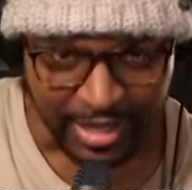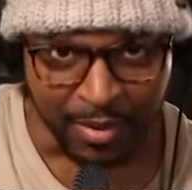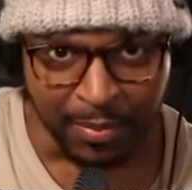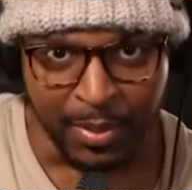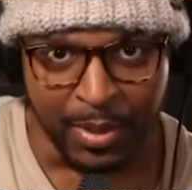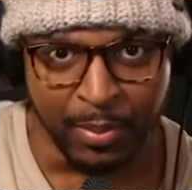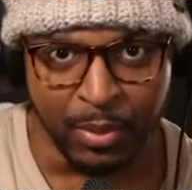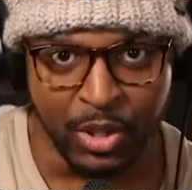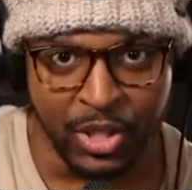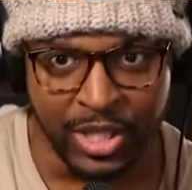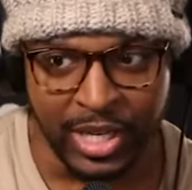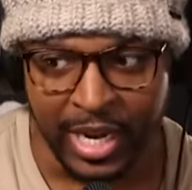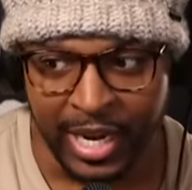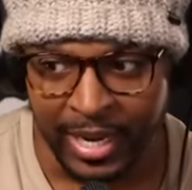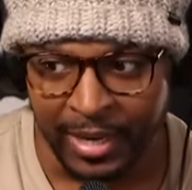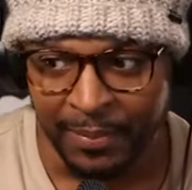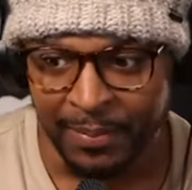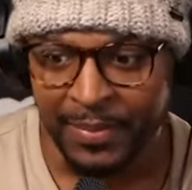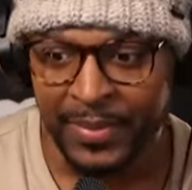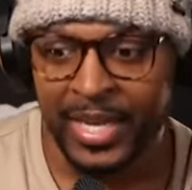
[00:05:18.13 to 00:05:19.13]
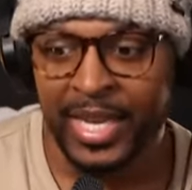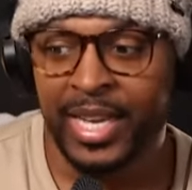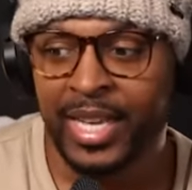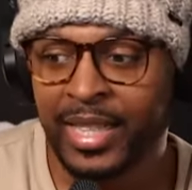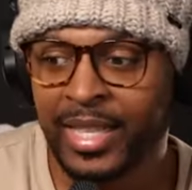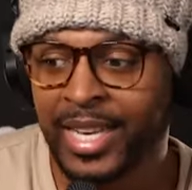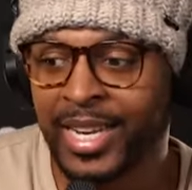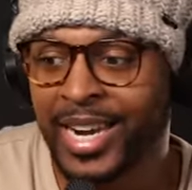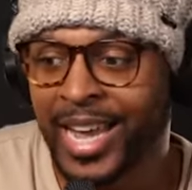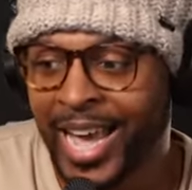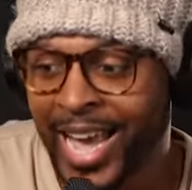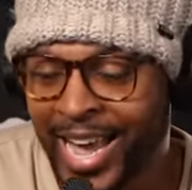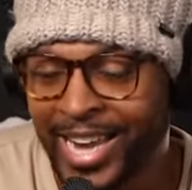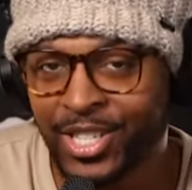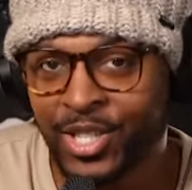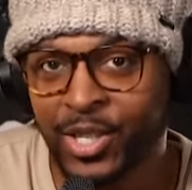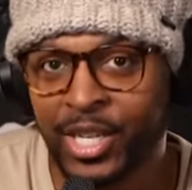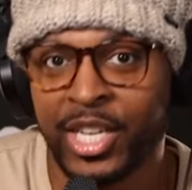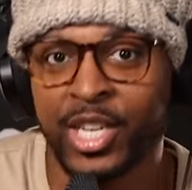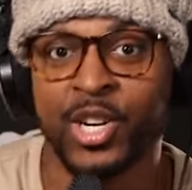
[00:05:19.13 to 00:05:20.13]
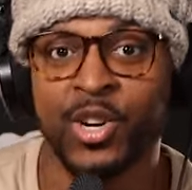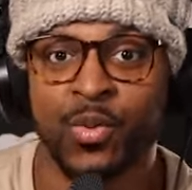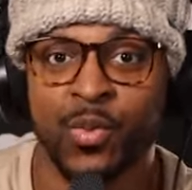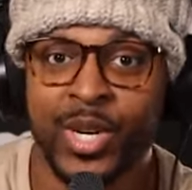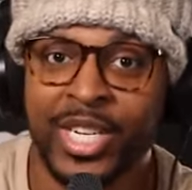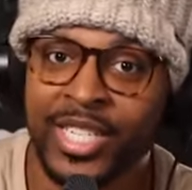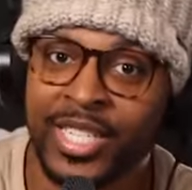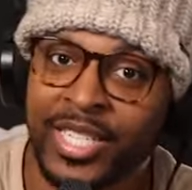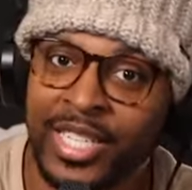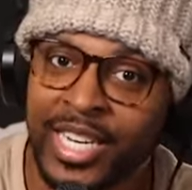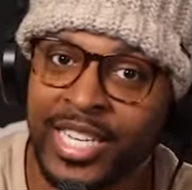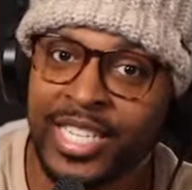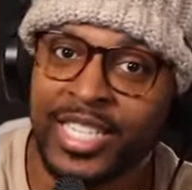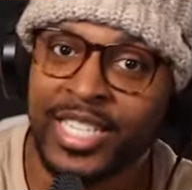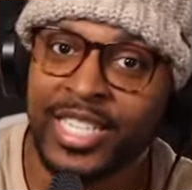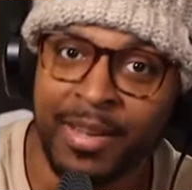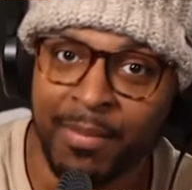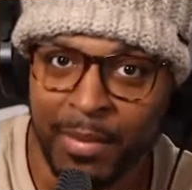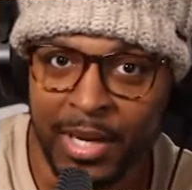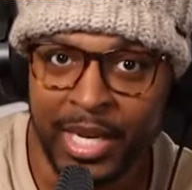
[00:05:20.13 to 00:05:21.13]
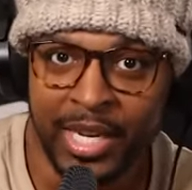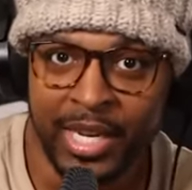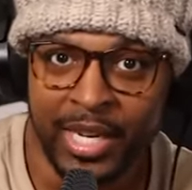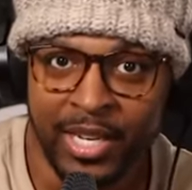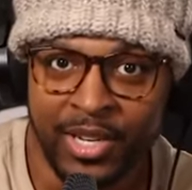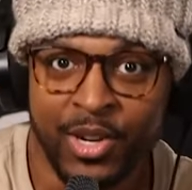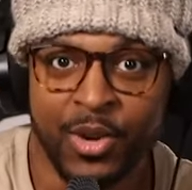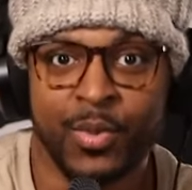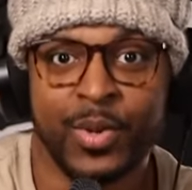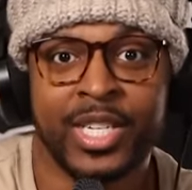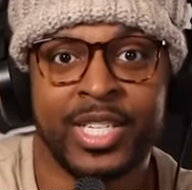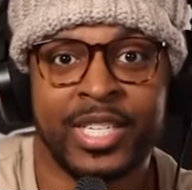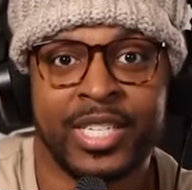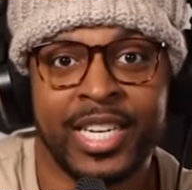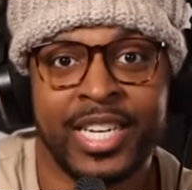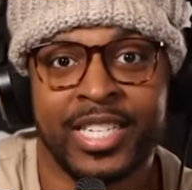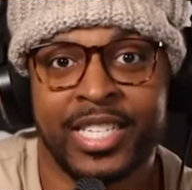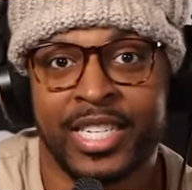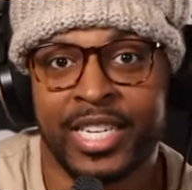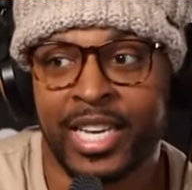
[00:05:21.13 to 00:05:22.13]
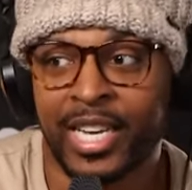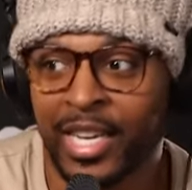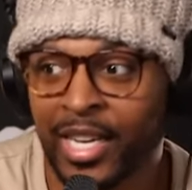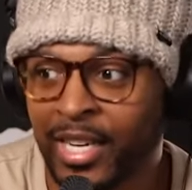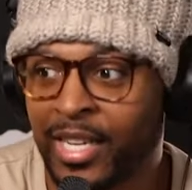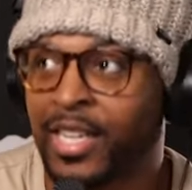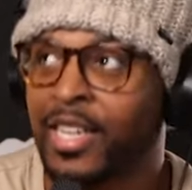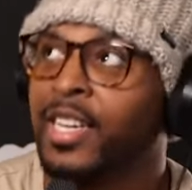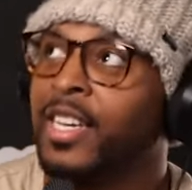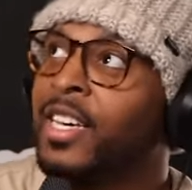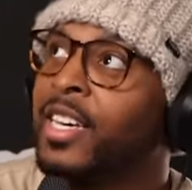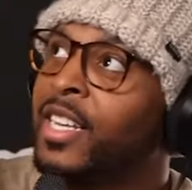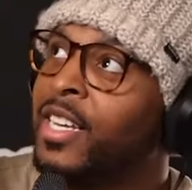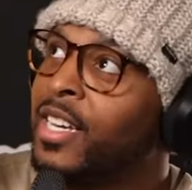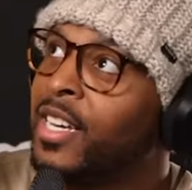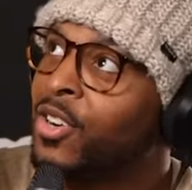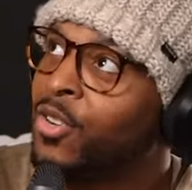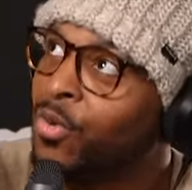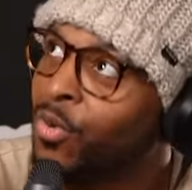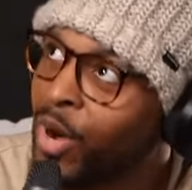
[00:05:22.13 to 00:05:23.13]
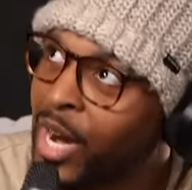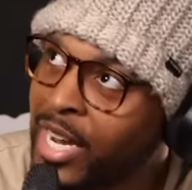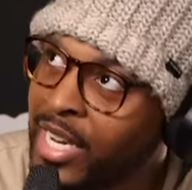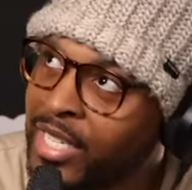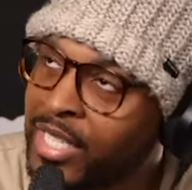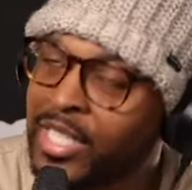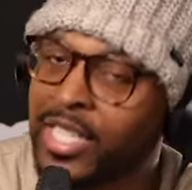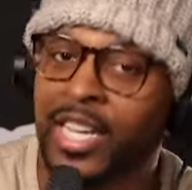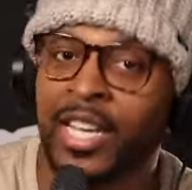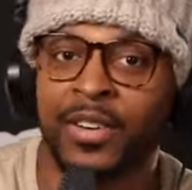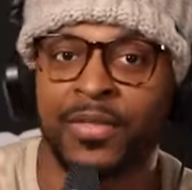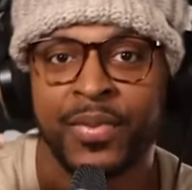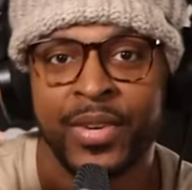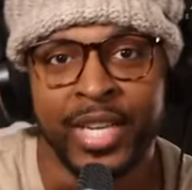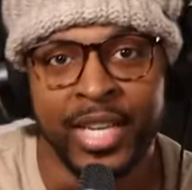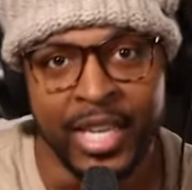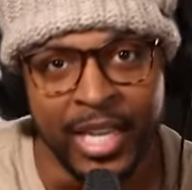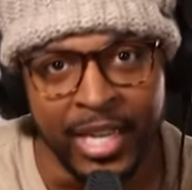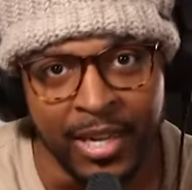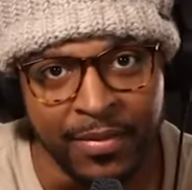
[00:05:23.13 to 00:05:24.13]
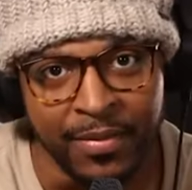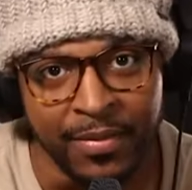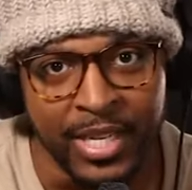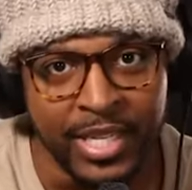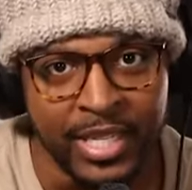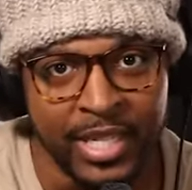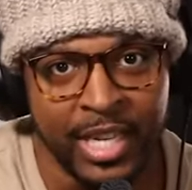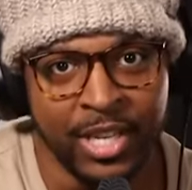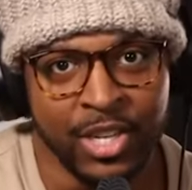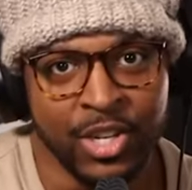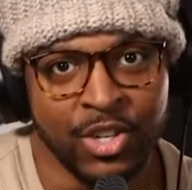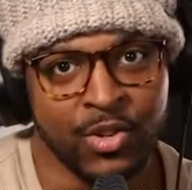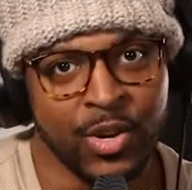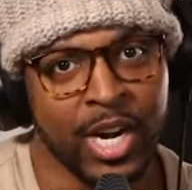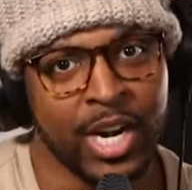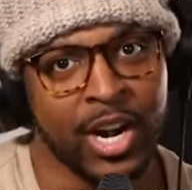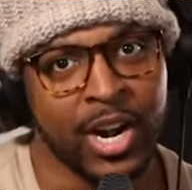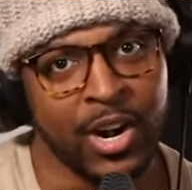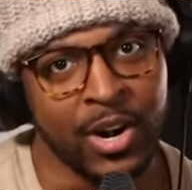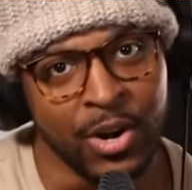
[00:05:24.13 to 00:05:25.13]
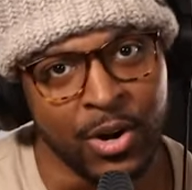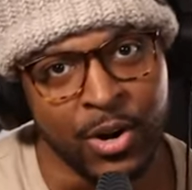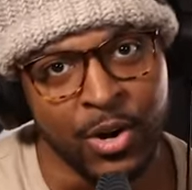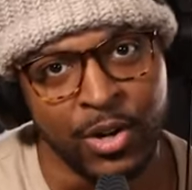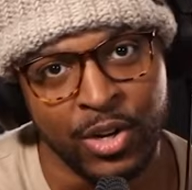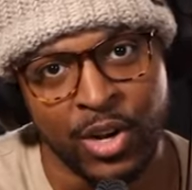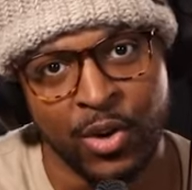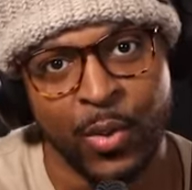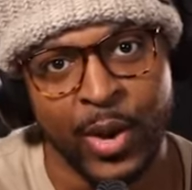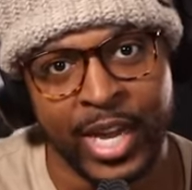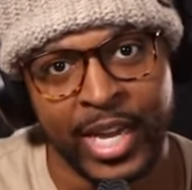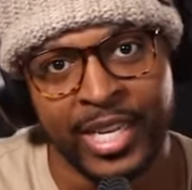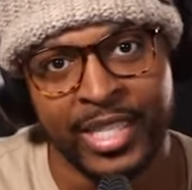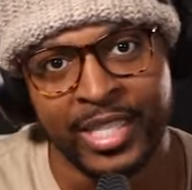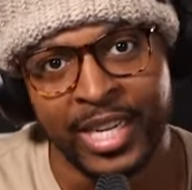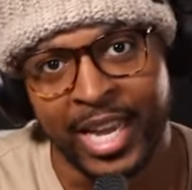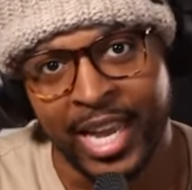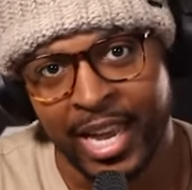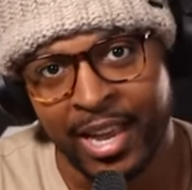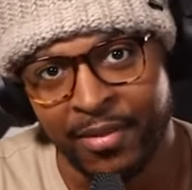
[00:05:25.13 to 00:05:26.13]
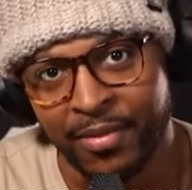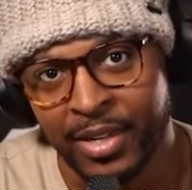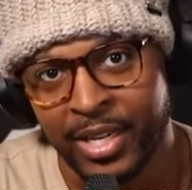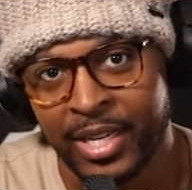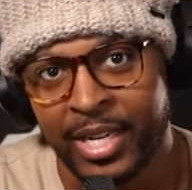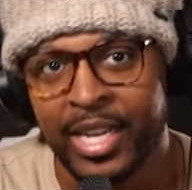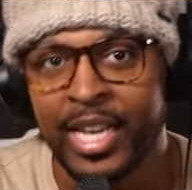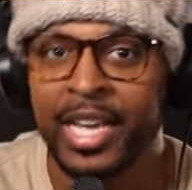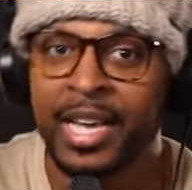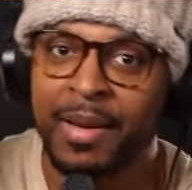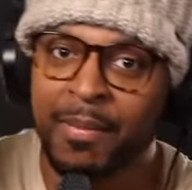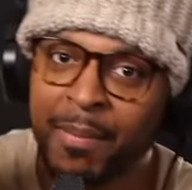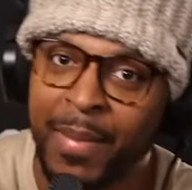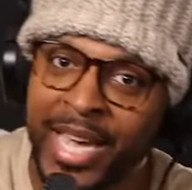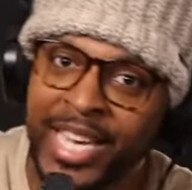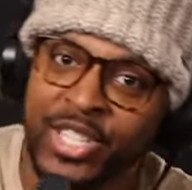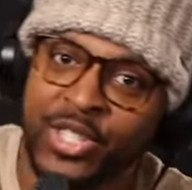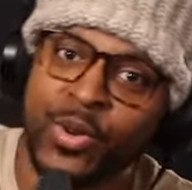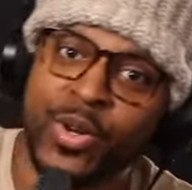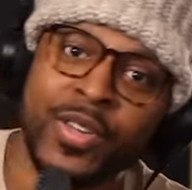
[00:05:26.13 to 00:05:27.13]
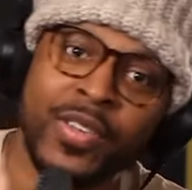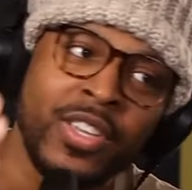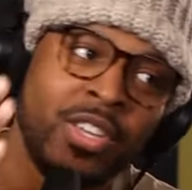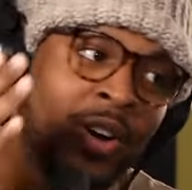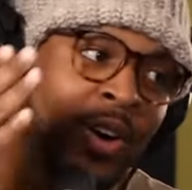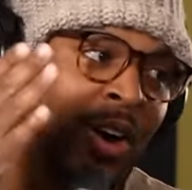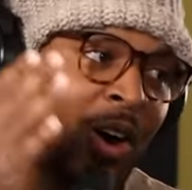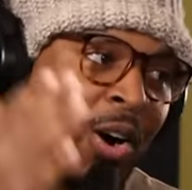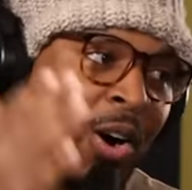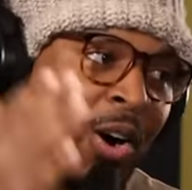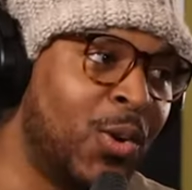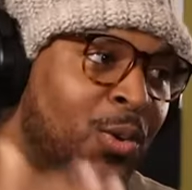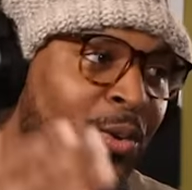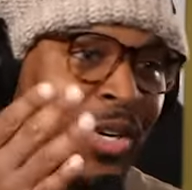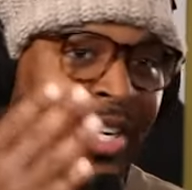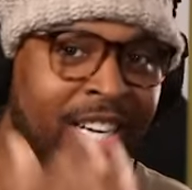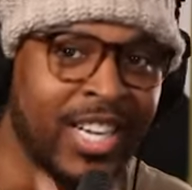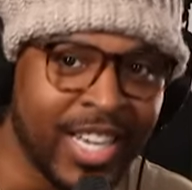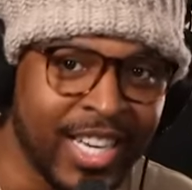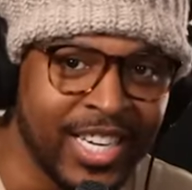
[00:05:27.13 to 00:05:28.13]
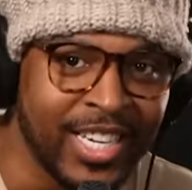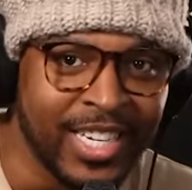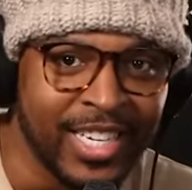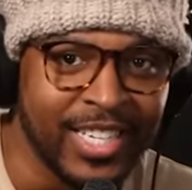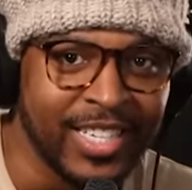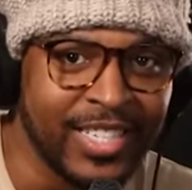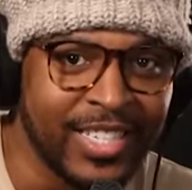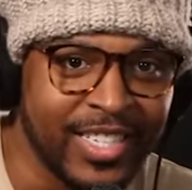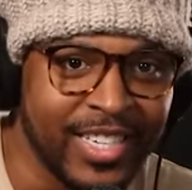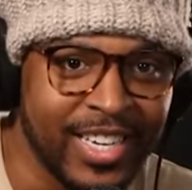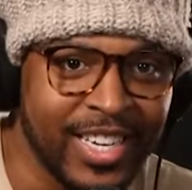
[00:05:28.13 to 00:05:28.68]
people say, then actually you're resisting me. You're resisting grace and forgiveness, and you're trying to earn your way into heaven based on your own goodness.